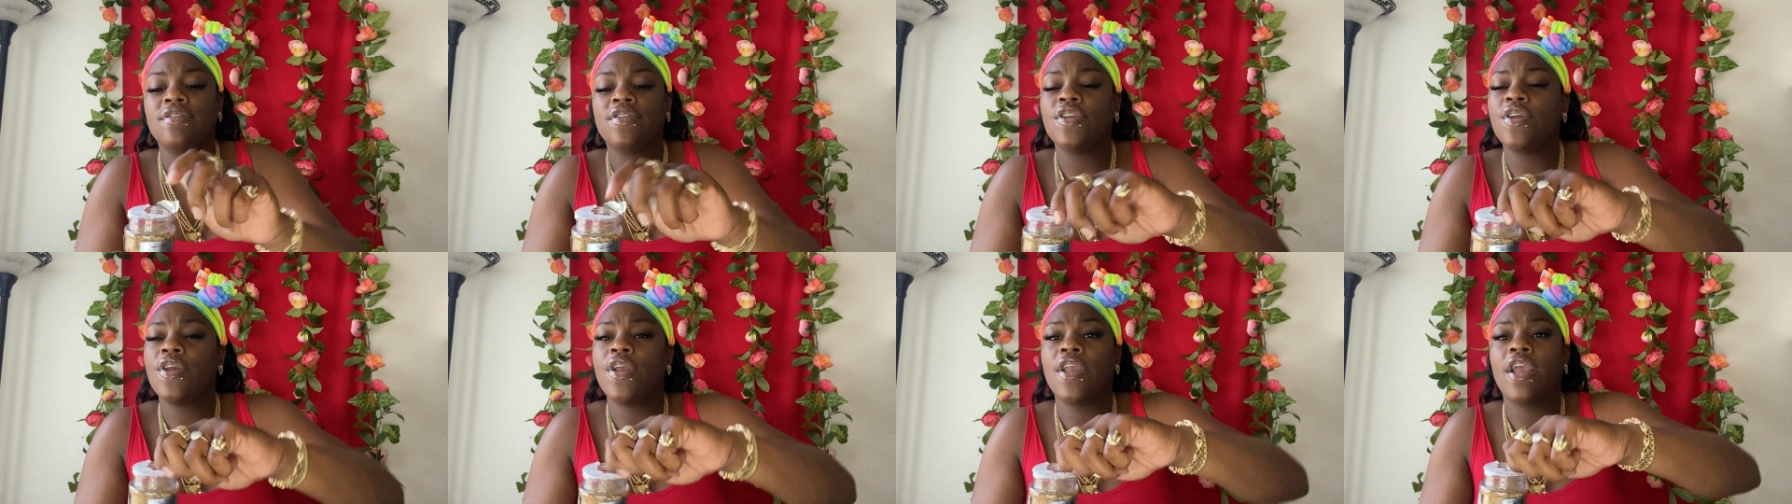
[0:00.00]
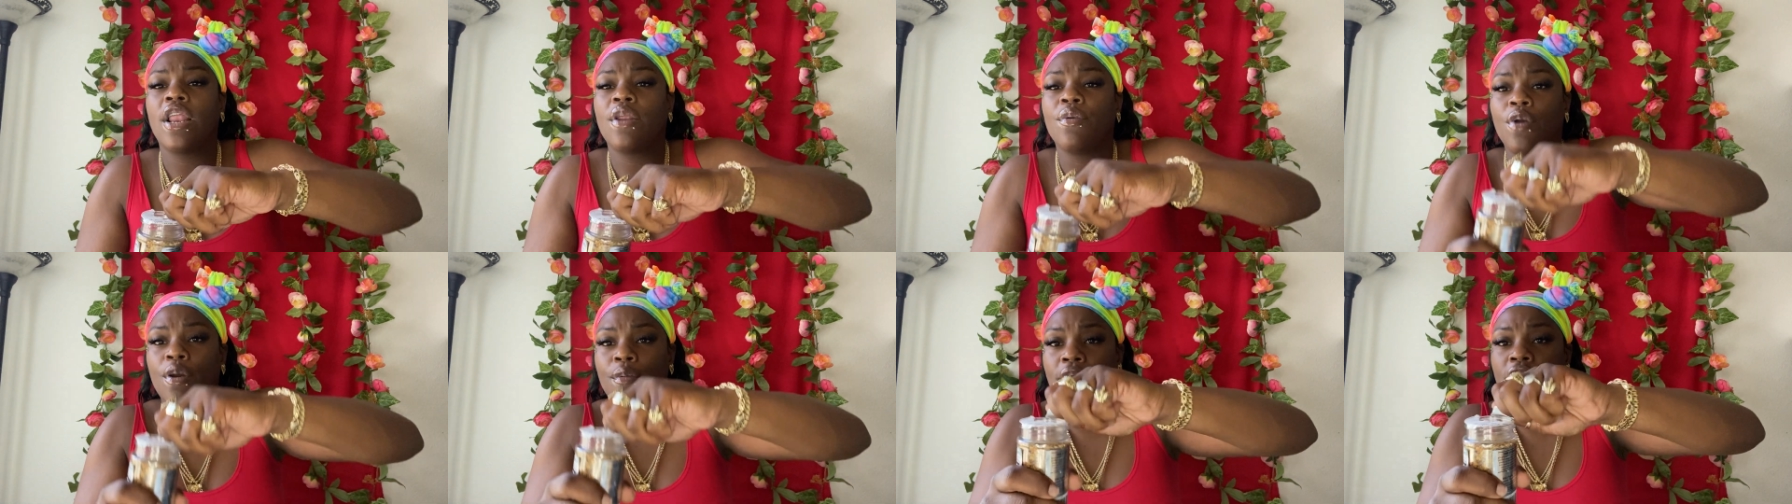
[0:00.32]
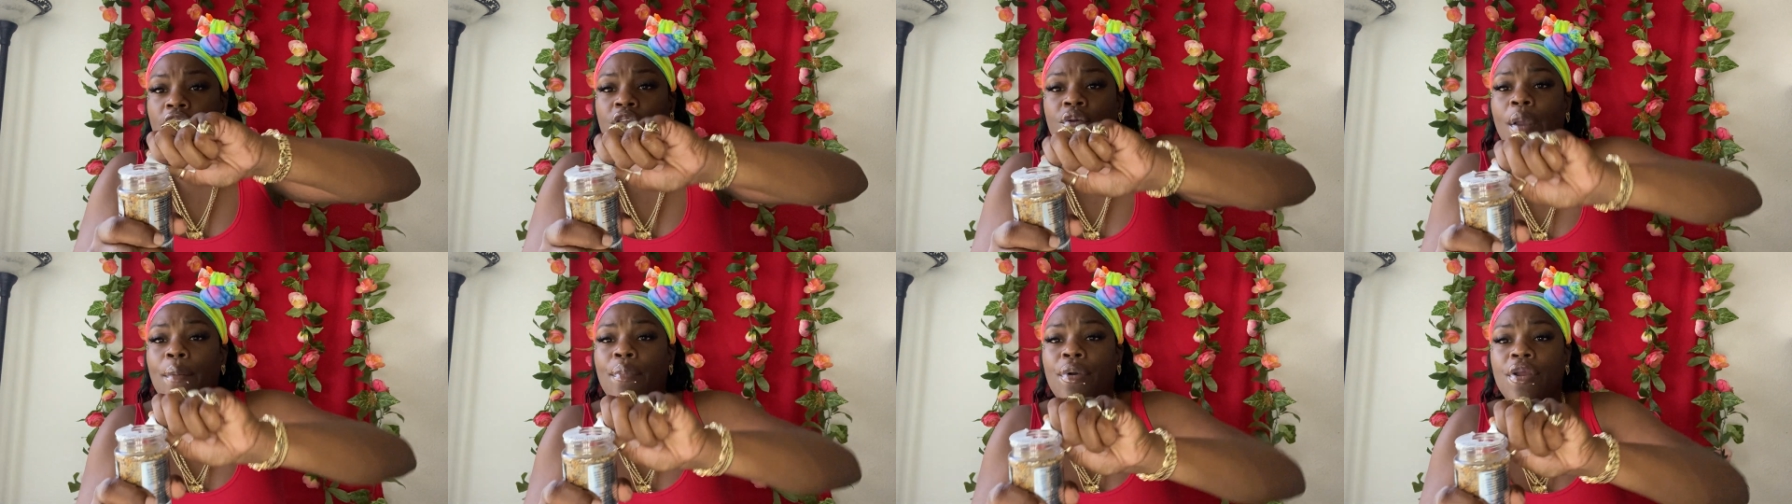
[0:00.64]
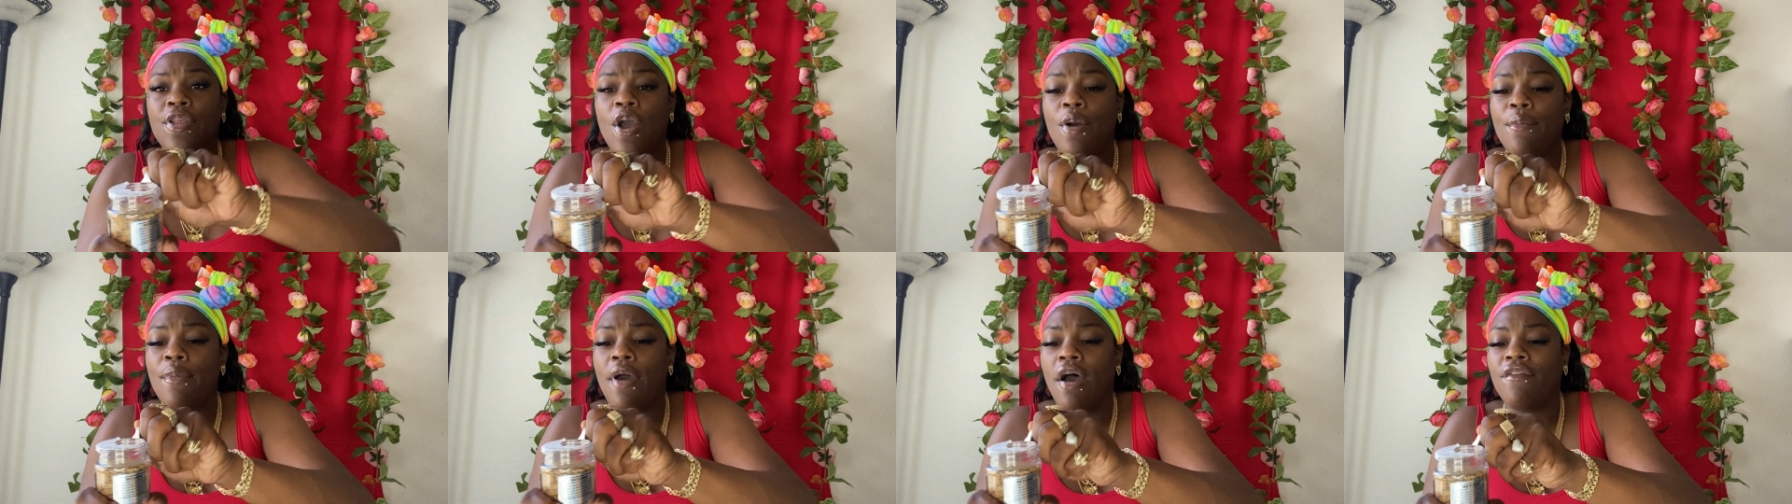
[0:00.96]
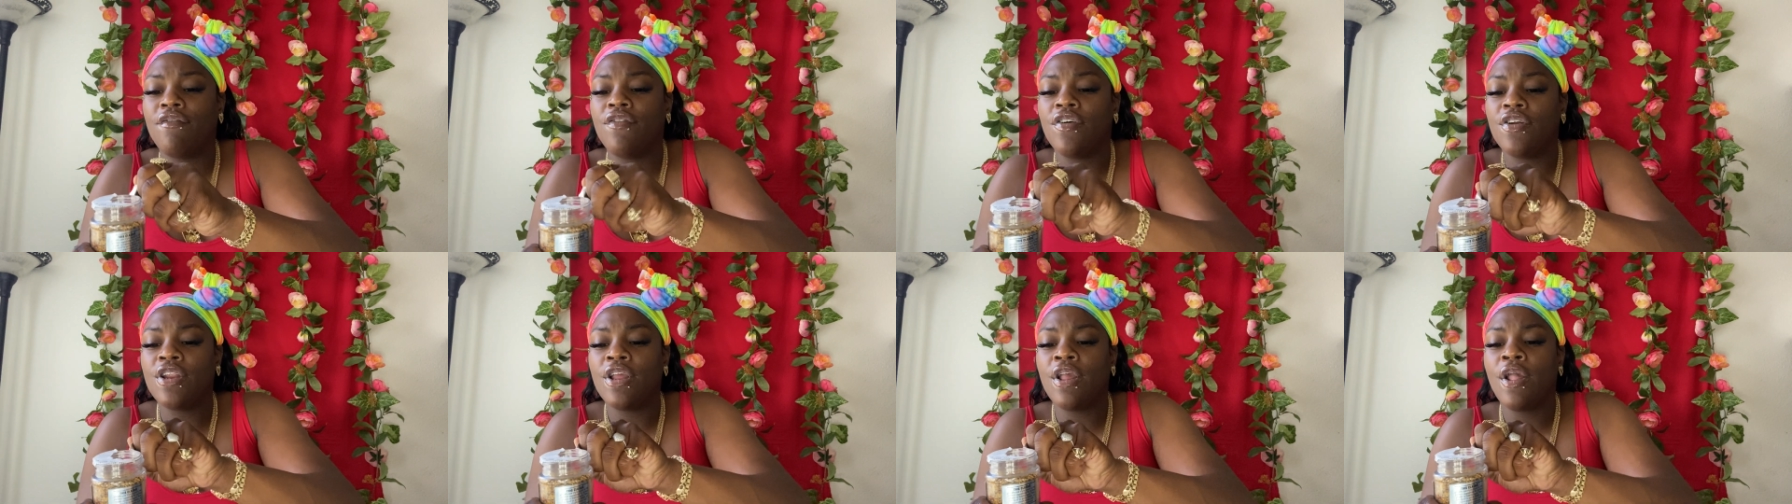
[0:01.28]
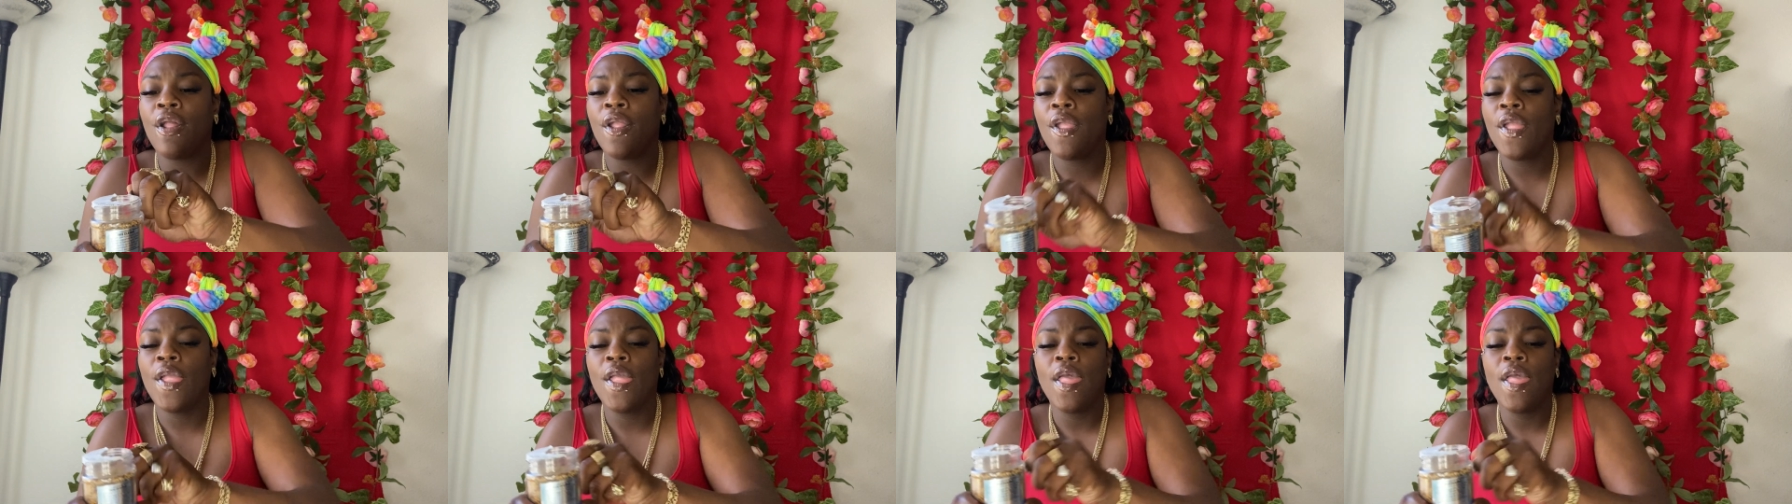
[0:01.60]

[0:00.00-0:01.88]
You ain't gotta worry about it. You ain't put your mouth on it.